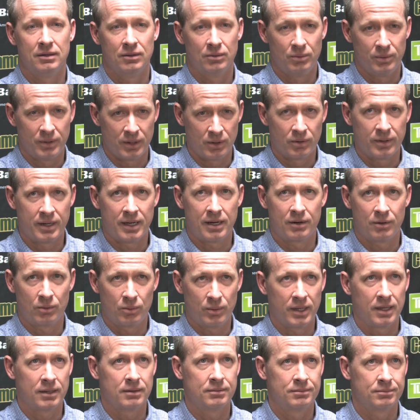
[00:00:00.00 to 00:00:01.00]
We go down to
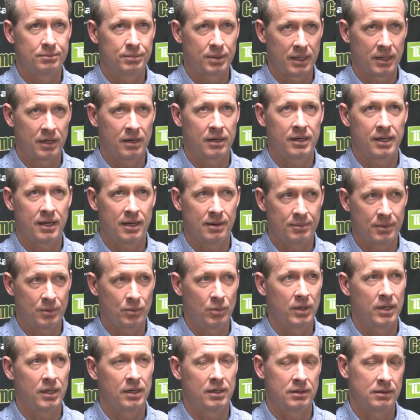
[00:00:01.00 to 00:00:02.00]
win, play our game and
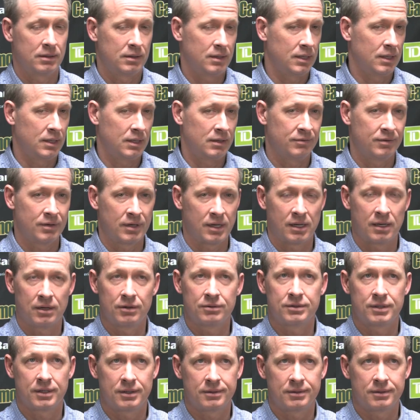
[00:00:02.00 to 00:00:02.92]
win, and leave it all out